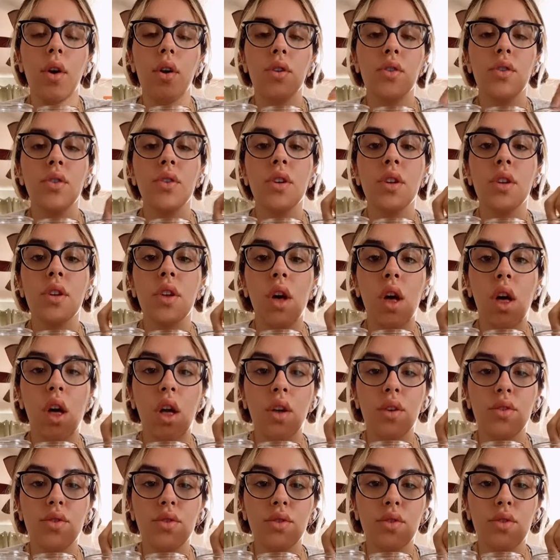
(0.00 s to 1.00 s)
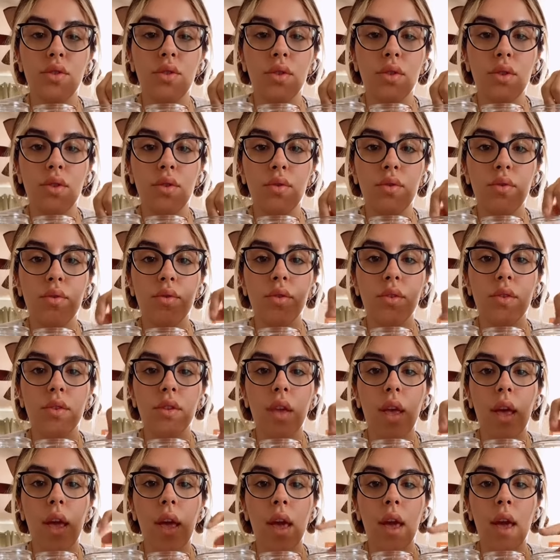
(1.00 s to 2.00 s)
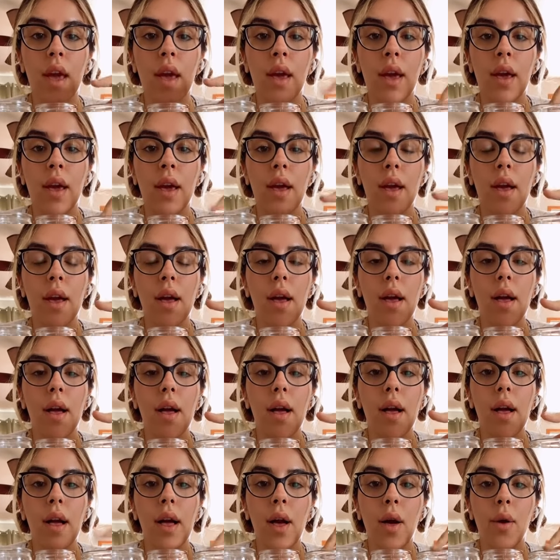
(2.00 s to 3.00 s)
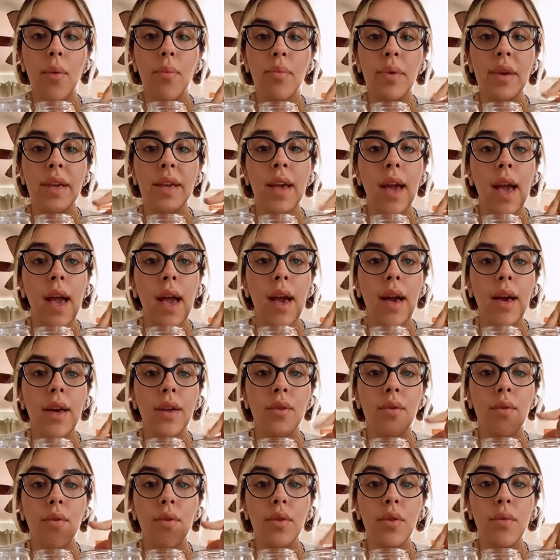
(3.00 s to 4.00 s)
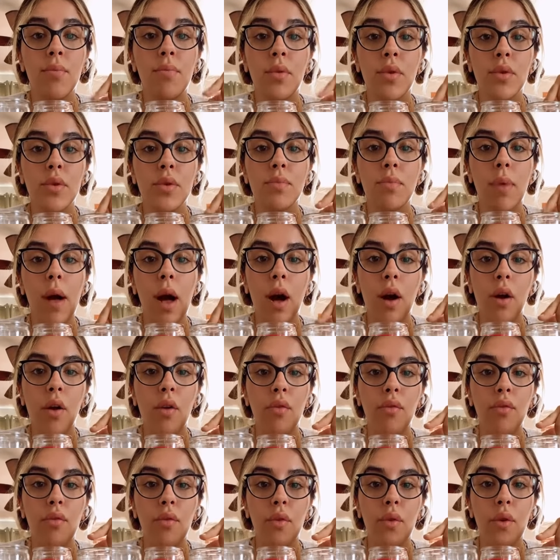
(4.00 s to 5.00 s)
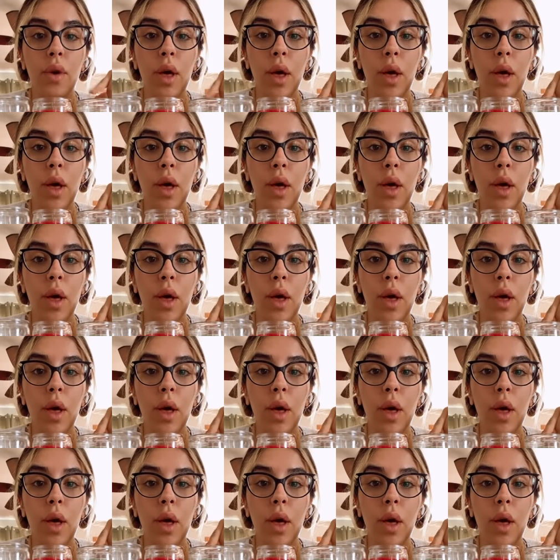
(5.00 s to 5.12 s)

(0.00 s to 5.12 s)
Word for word: you can also use a helping hand or the most powerful